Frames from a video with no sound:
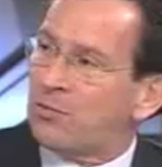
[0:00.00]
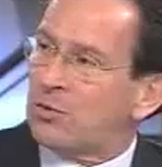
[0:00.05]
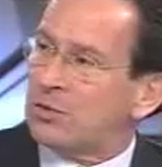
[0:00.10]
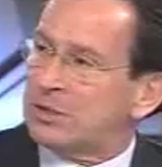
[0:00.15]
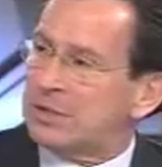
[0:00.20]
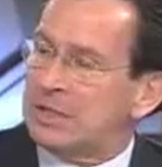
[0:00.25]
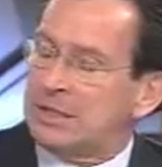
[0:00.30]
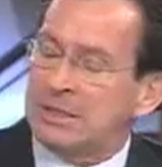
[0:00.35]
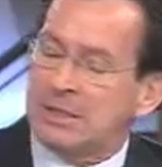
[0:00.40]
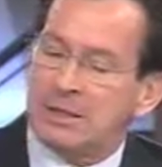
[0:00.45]

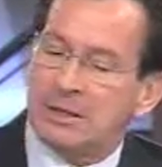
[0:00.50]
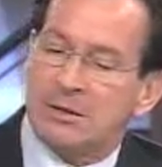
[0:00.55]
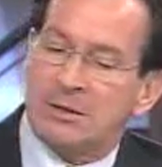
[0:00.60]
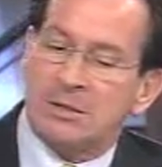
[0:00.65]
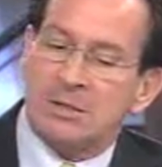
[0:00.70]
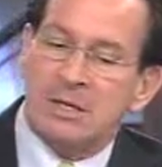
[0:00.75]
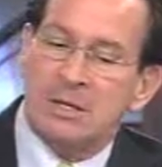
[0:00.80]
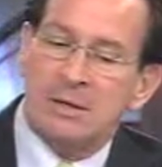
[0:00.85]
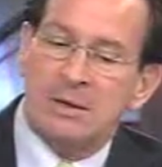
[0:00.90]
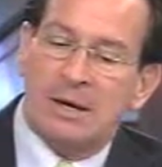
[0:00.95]
14
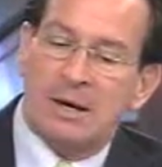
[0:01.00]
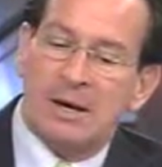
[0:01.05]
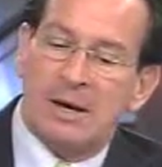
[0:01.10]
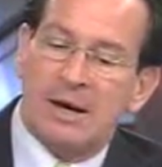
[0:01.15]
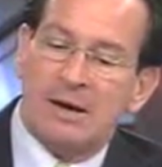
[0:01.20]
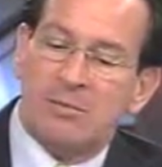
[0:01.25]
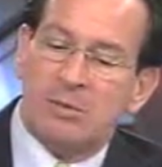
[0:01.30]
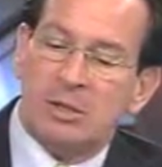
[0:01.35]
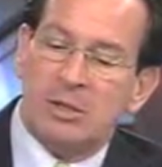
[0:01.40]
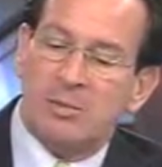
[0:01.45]
years,
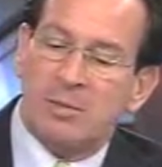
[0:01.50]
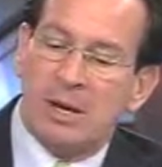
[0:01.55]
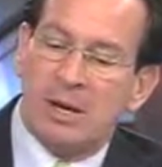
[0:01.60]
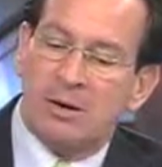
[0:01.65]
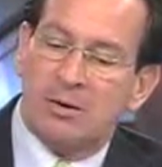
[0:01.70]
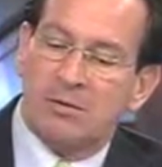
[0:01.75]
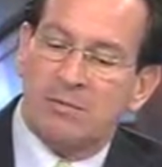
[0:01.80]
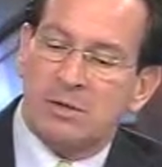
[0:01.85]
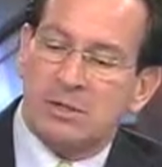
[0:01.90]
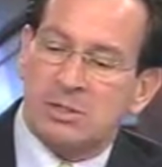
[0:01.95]
I've been the
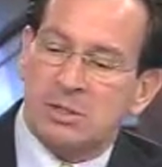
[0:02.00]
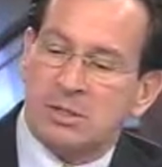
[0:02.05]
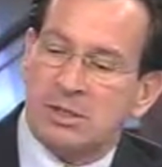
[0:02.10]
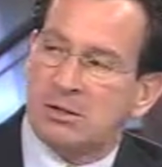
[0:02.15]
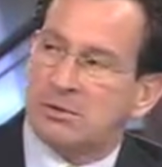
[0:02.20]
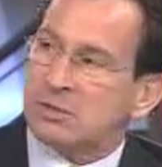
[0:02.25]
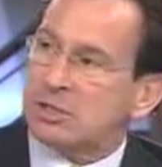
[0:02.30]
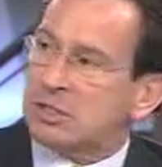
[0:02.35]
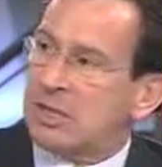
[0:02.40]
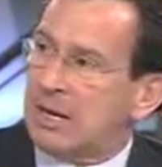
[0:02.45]
mayor of the
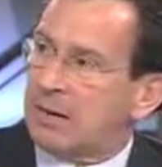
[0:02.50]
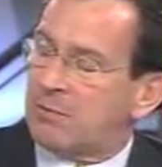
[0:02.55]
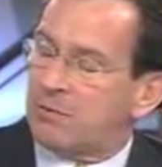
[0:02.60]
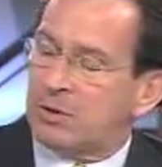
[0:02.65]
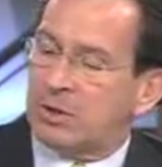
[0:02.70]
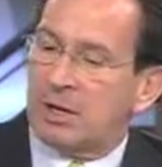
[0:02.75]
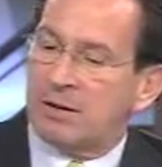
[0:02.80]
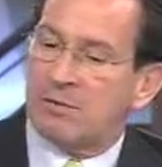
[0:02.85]
city of Stamford.